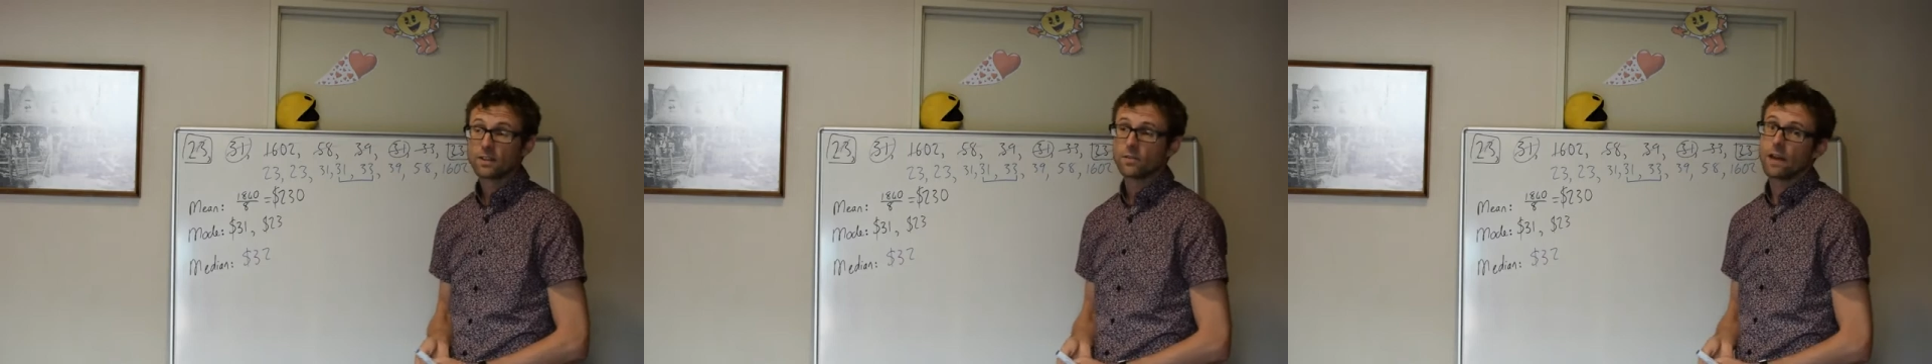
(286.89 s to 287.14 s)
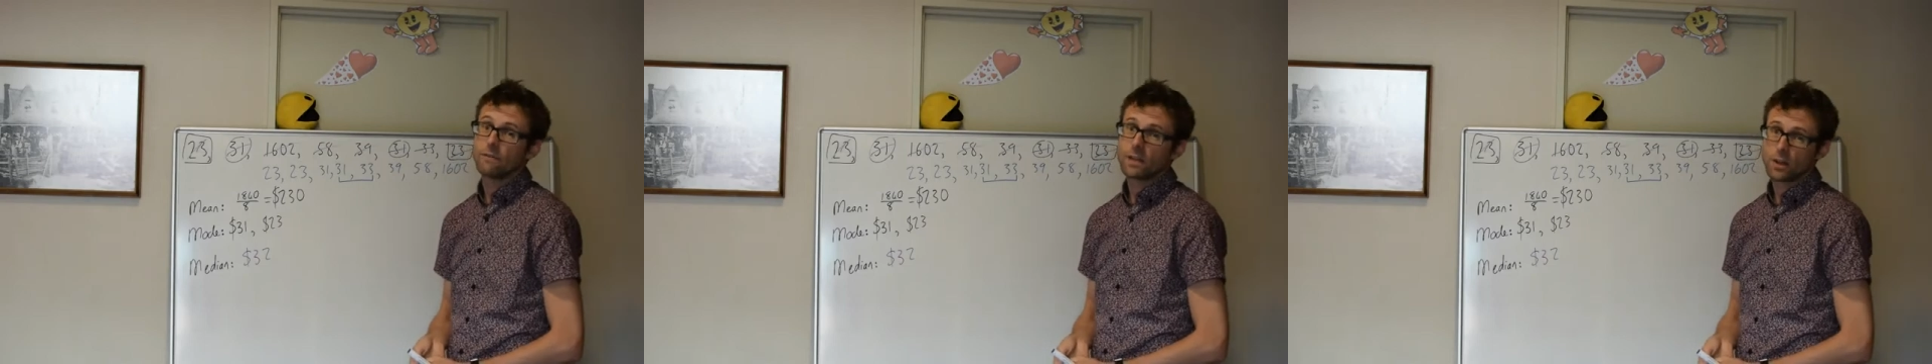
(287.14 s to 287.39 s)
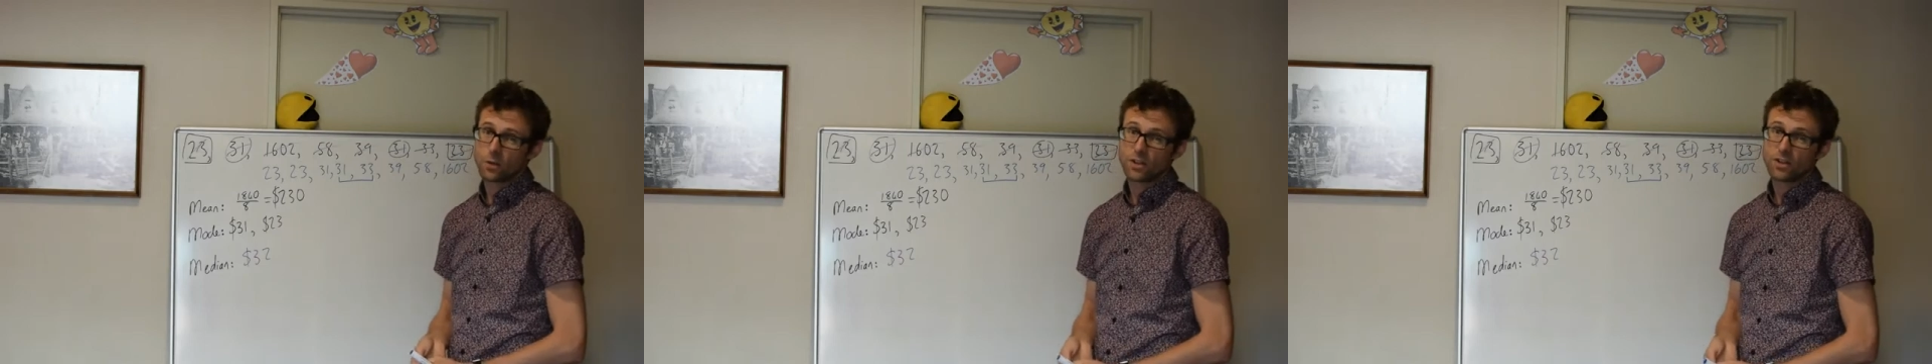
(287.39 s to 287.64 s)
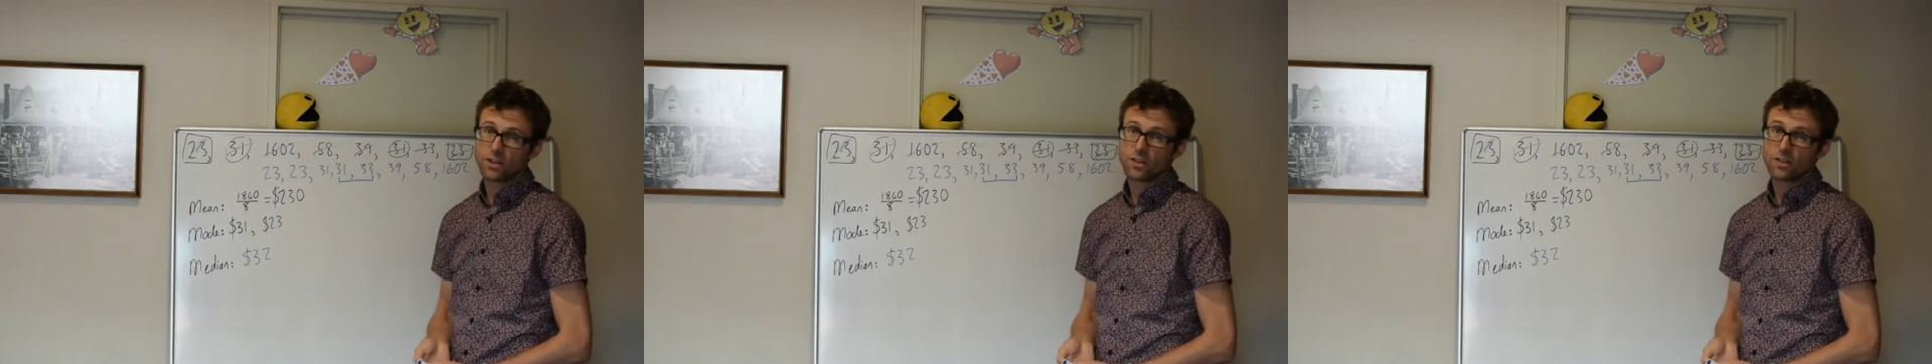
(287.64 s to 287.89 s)
if you have any
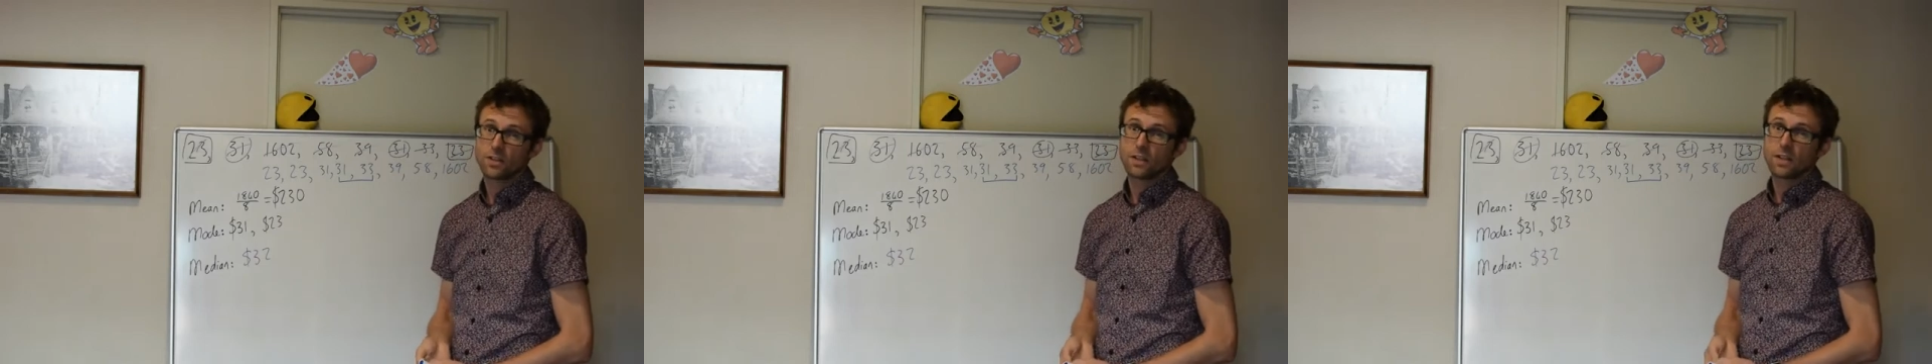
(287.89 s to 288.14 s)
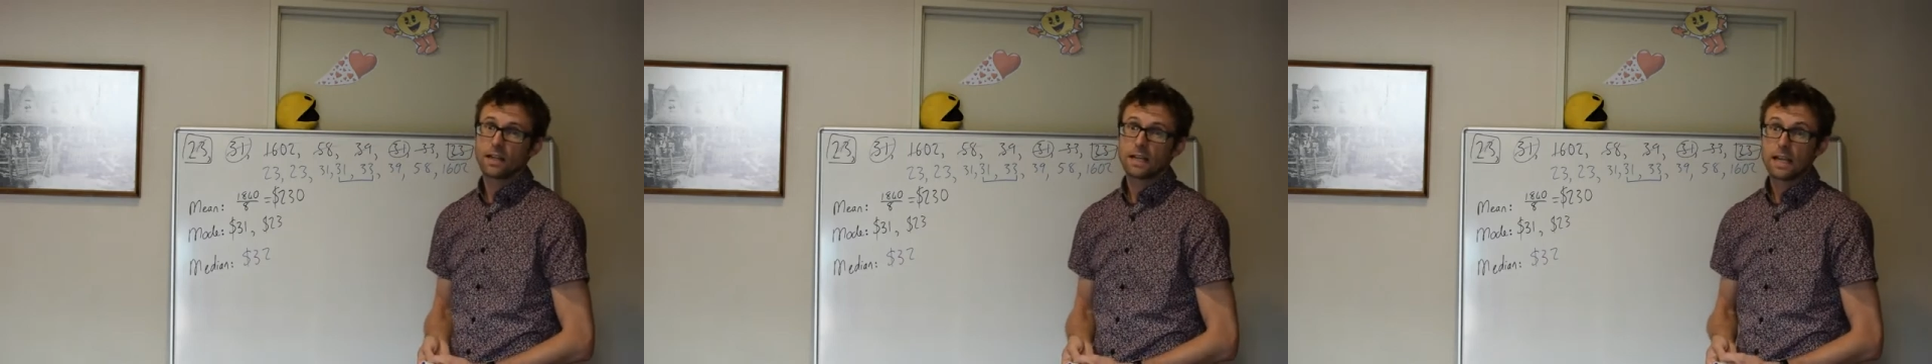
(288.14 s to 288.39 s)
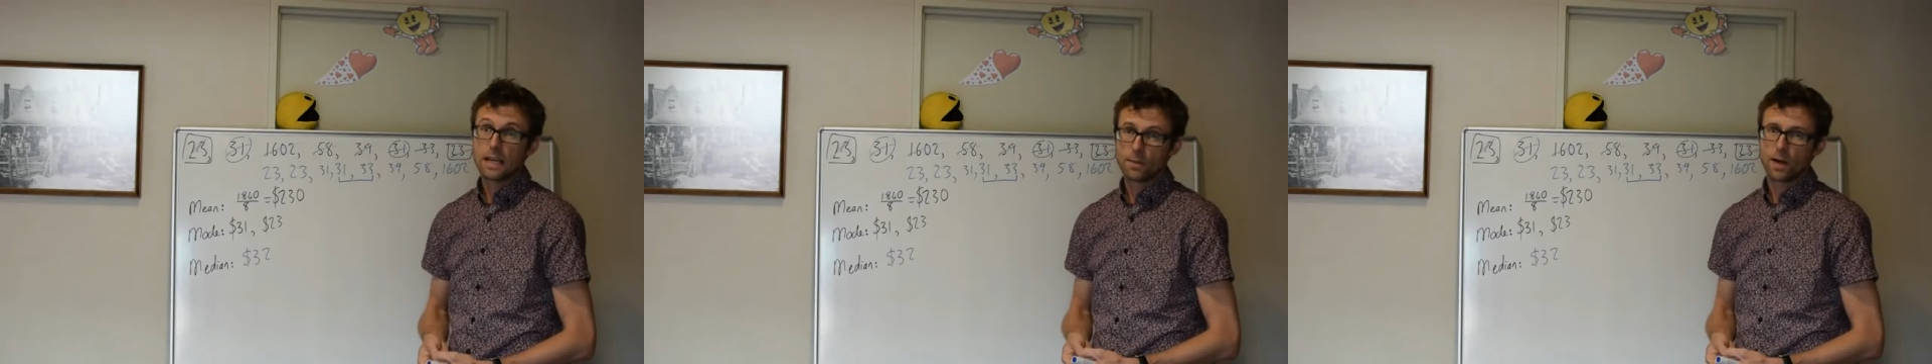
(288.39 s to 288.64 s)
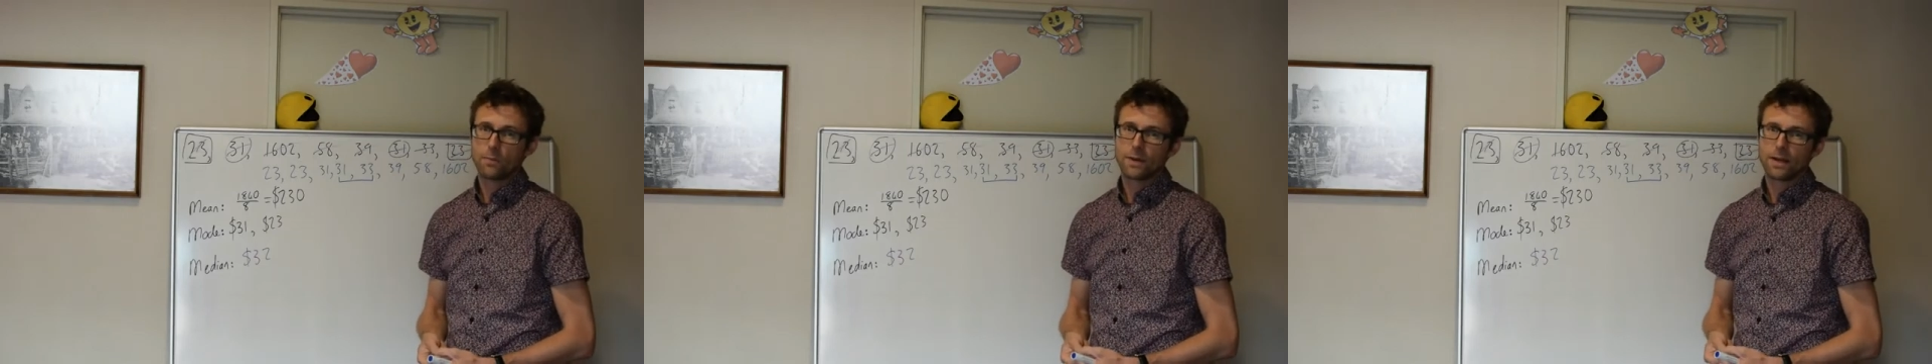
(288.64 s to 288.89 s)
questions,
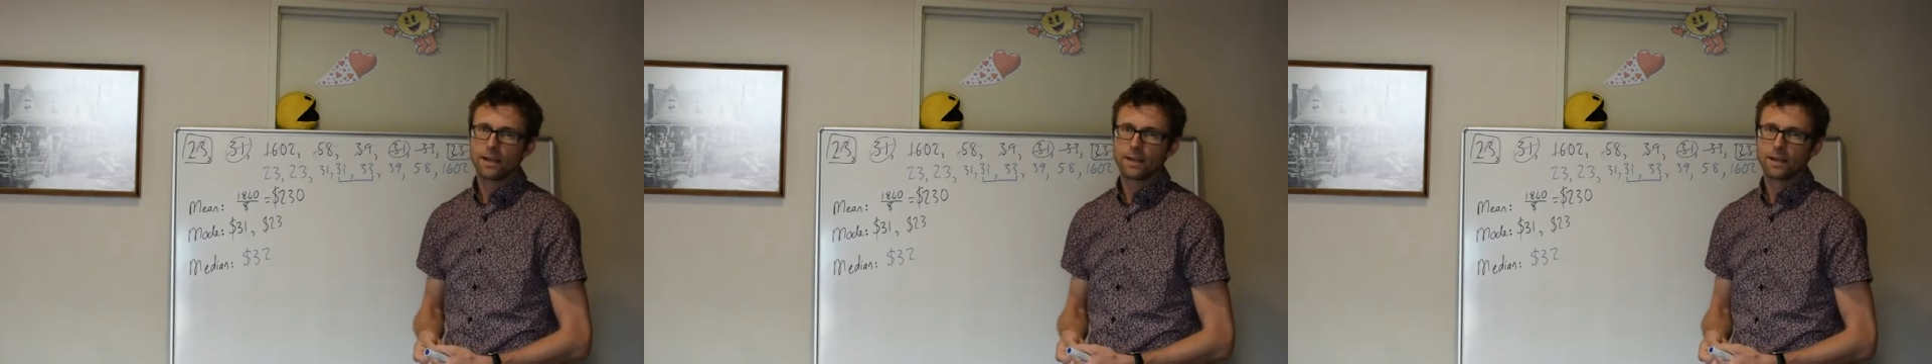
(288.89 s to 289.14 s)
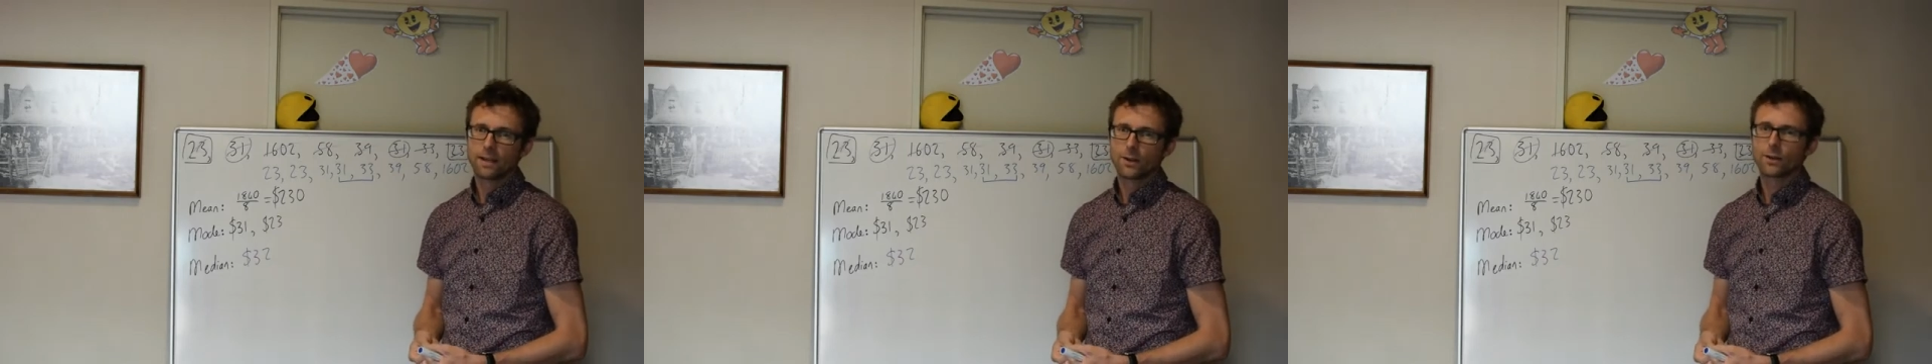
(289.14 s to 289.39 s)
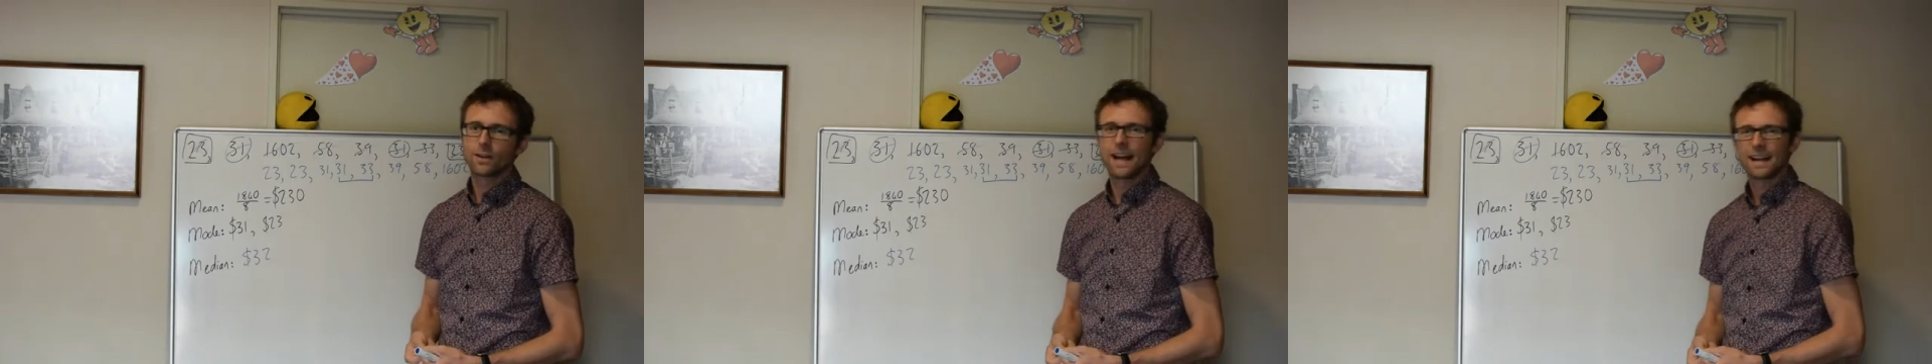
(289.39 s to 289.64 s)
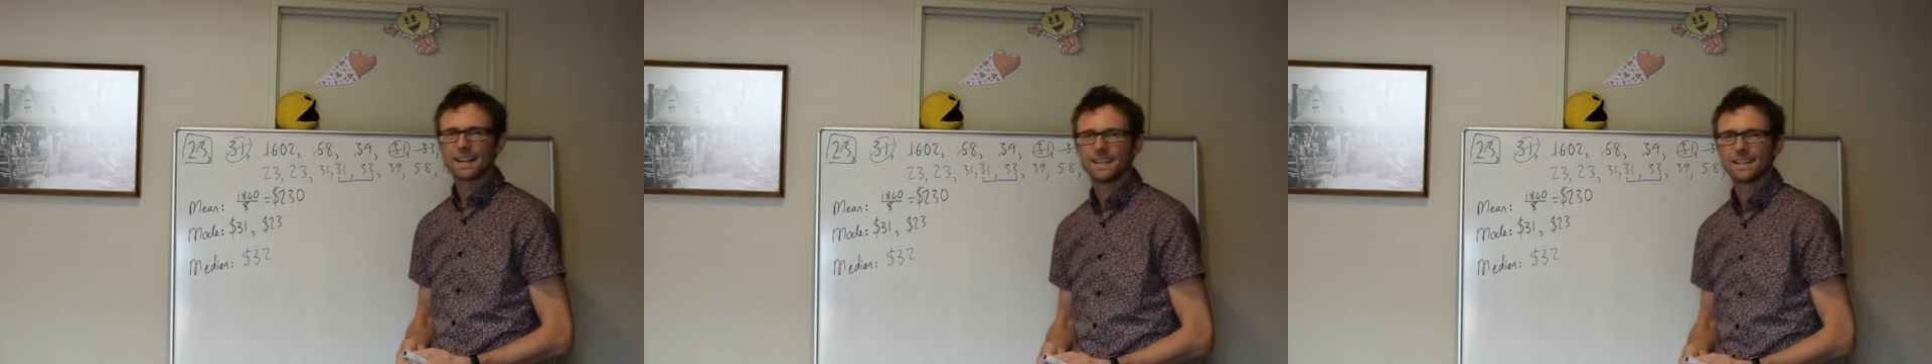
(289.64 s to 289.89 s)
email me. Good luck.